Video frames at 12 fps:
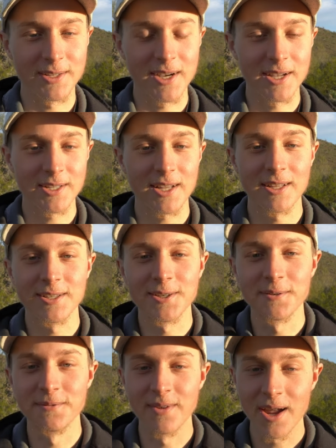Like I said, these
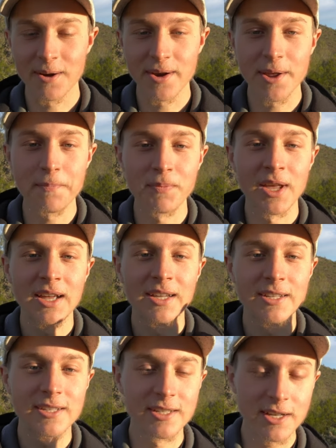are very
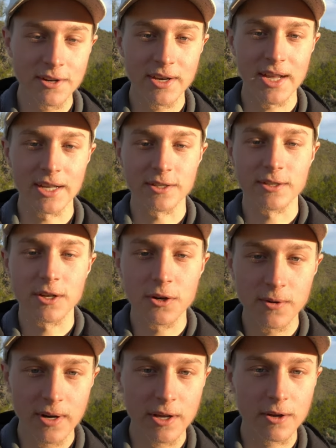serious,
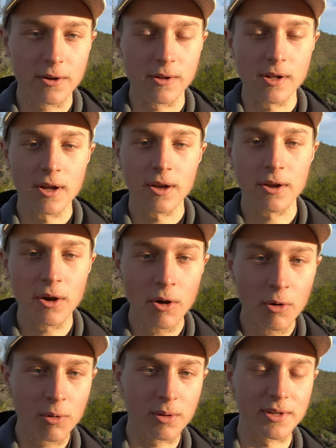critical,
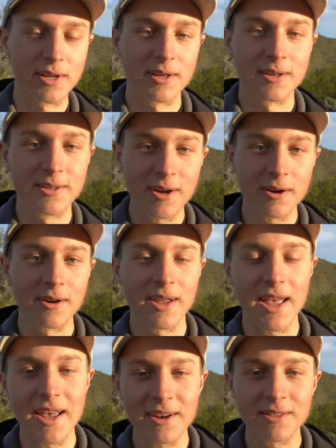cold, dark,
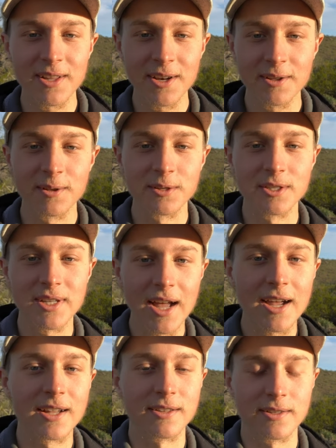analytical
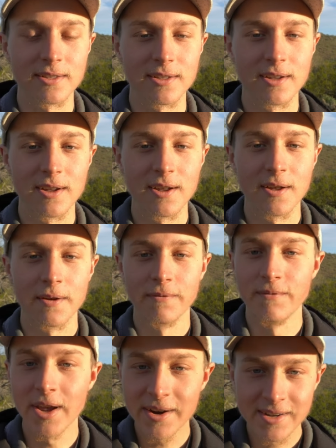signs.
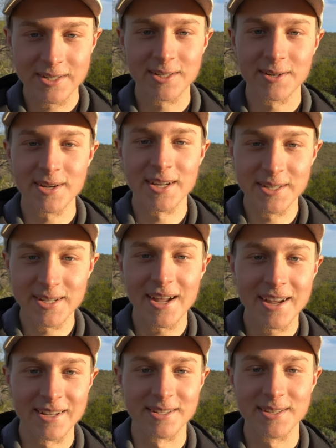Very serious
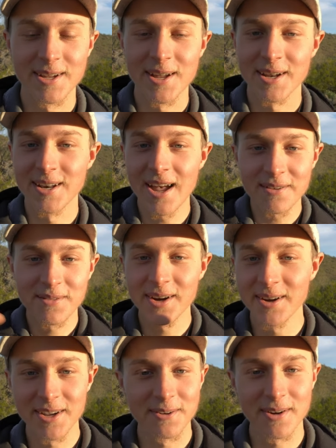signs, not
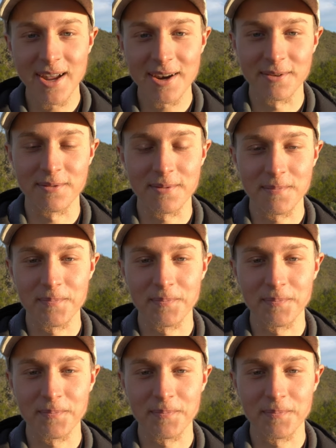very creative.